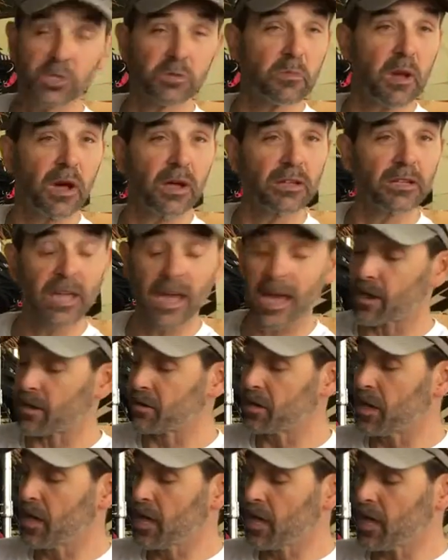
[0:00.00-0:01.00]
smell
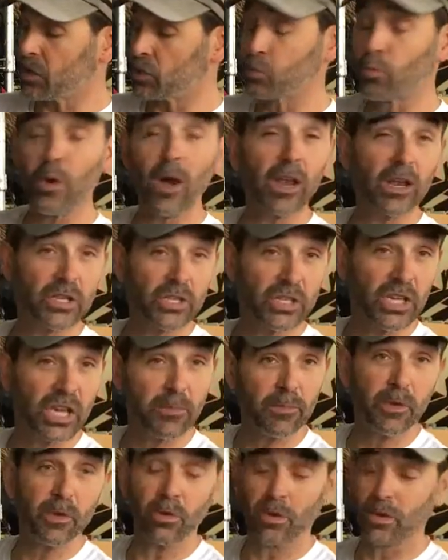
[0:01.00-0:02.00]
down as well as
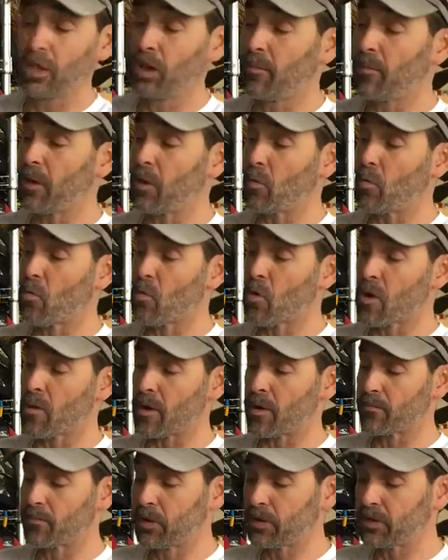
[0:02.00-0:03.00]
keep you a little bit
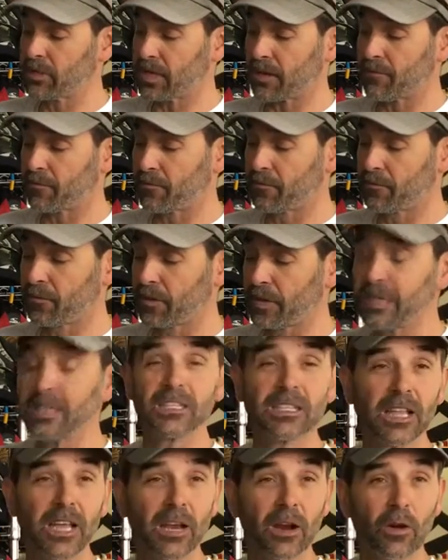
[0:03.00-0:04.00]
warmer. It puts that
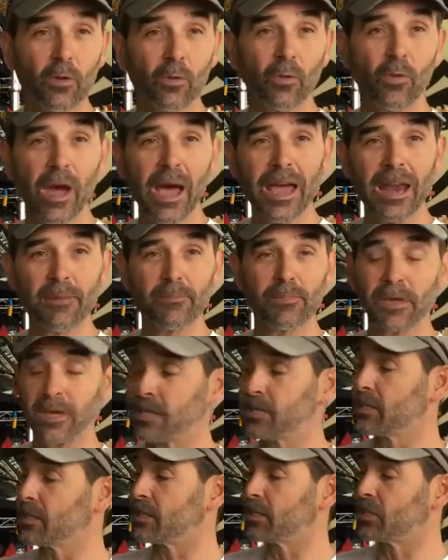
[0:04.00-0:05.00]
fleece layer right up
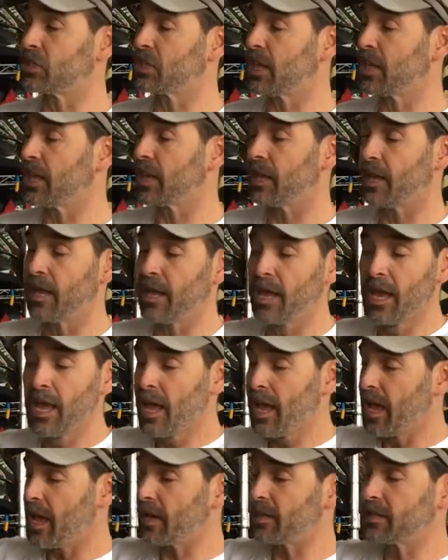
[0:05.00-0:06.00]
against the skin
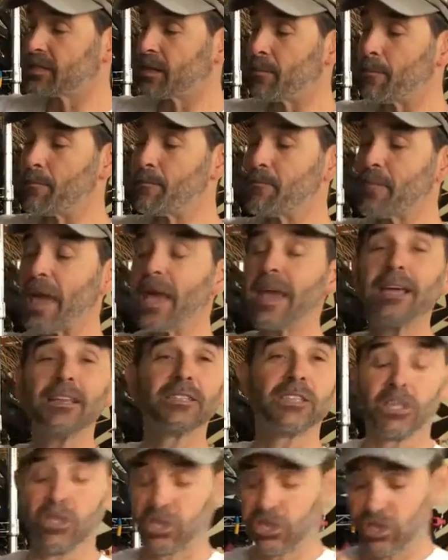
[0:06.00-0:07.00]
and it's amazing